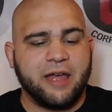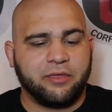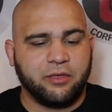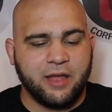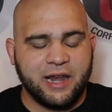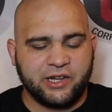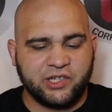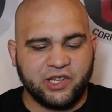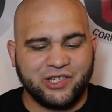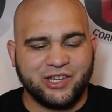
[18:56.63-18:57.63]

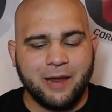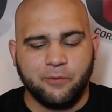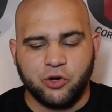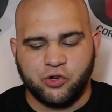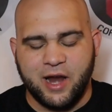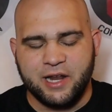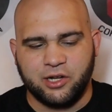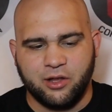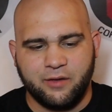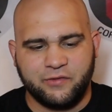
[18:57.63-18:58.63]
Athletics Sabre training
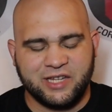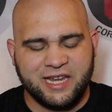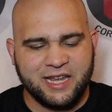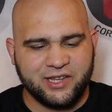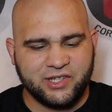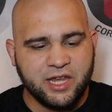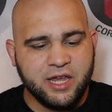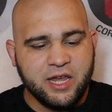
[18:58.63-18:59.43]
gloves is,